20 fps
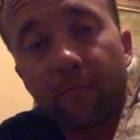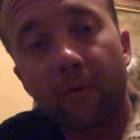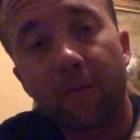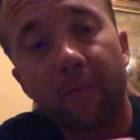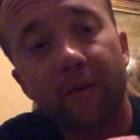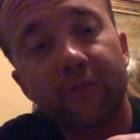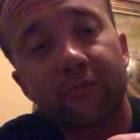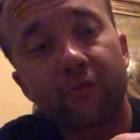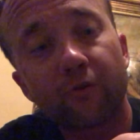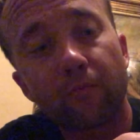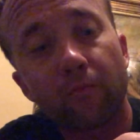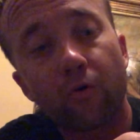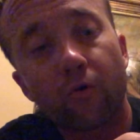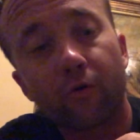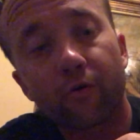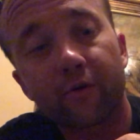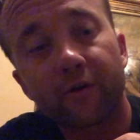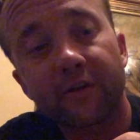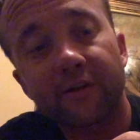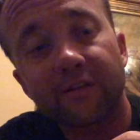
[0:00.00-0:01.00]
Memento
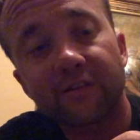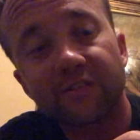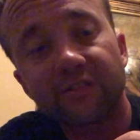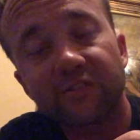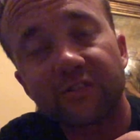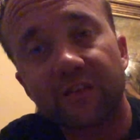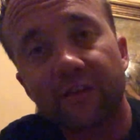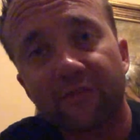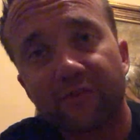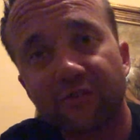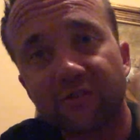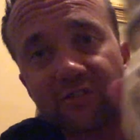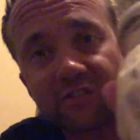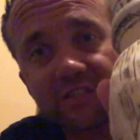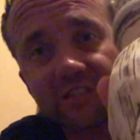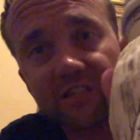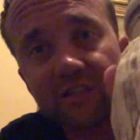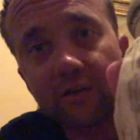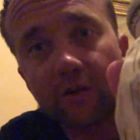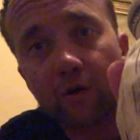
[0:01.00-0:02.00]
Mori
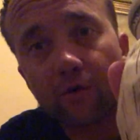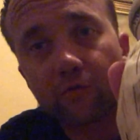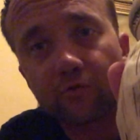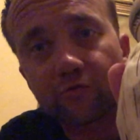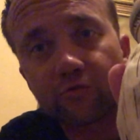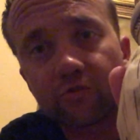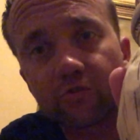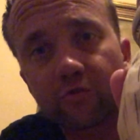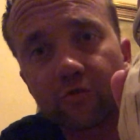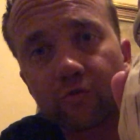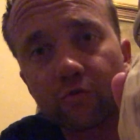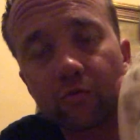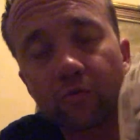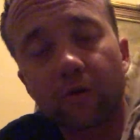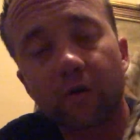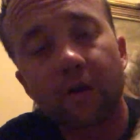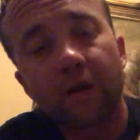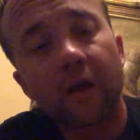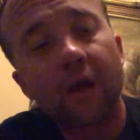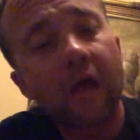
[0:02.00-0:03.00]
1702.
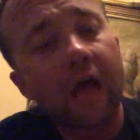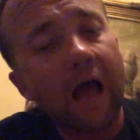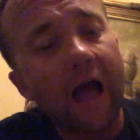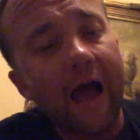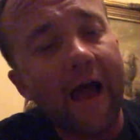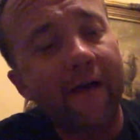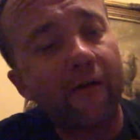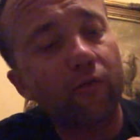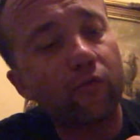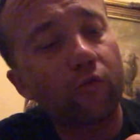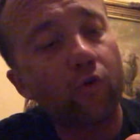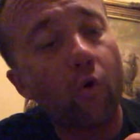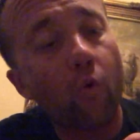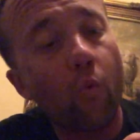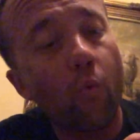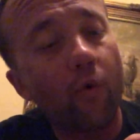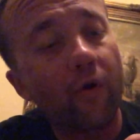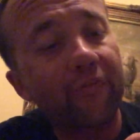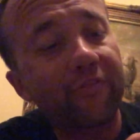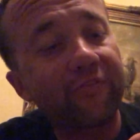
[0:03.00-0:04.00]
I don't know
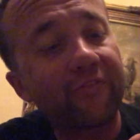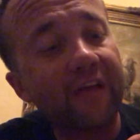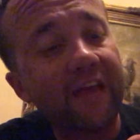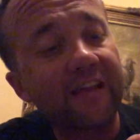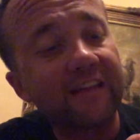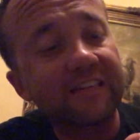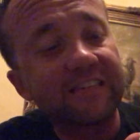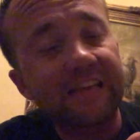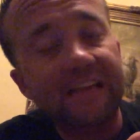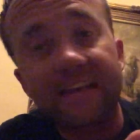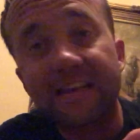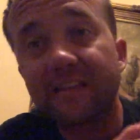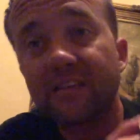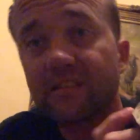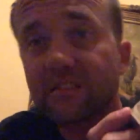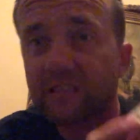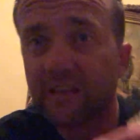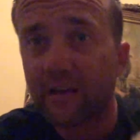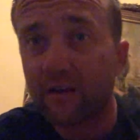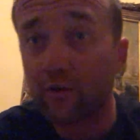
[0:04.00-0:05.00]
what that date
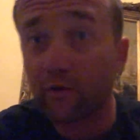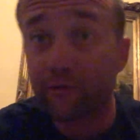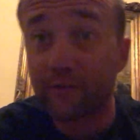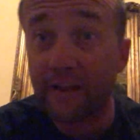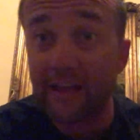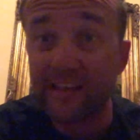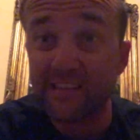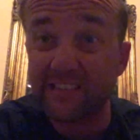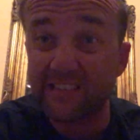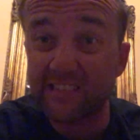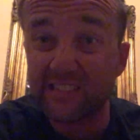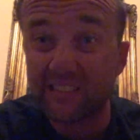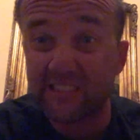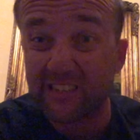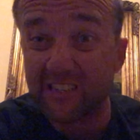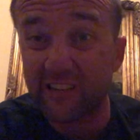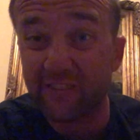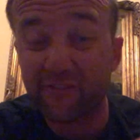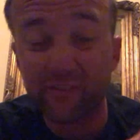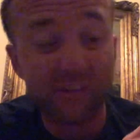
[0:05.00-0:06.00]
is. I don't know if it has any
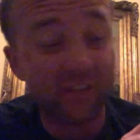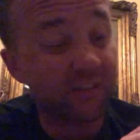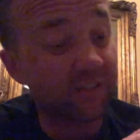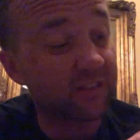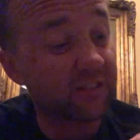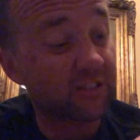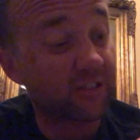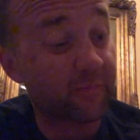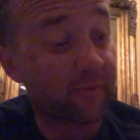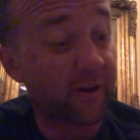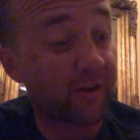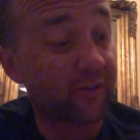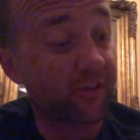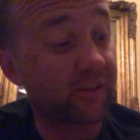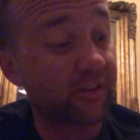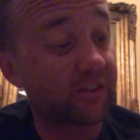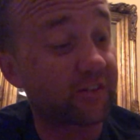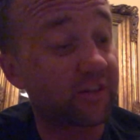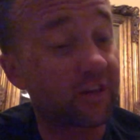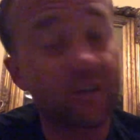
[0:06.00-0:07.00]
significance.
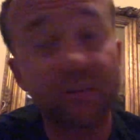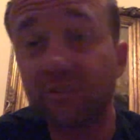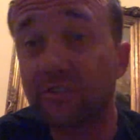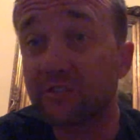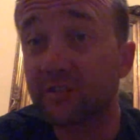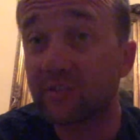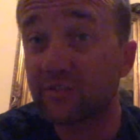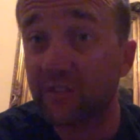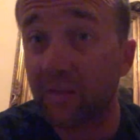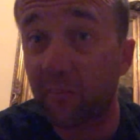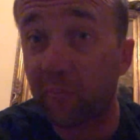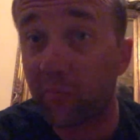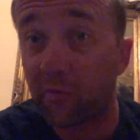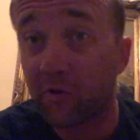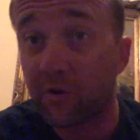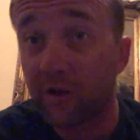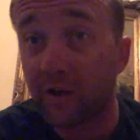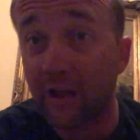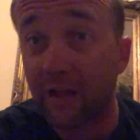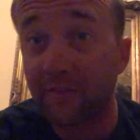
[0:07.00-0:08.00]
Apparently it does because they
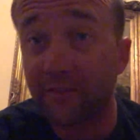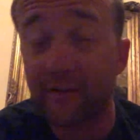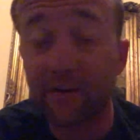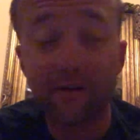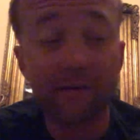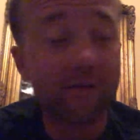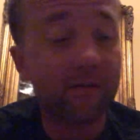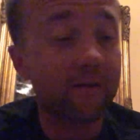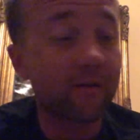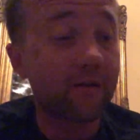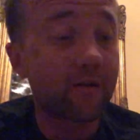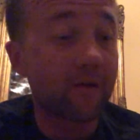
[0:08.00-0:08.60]
put it on there.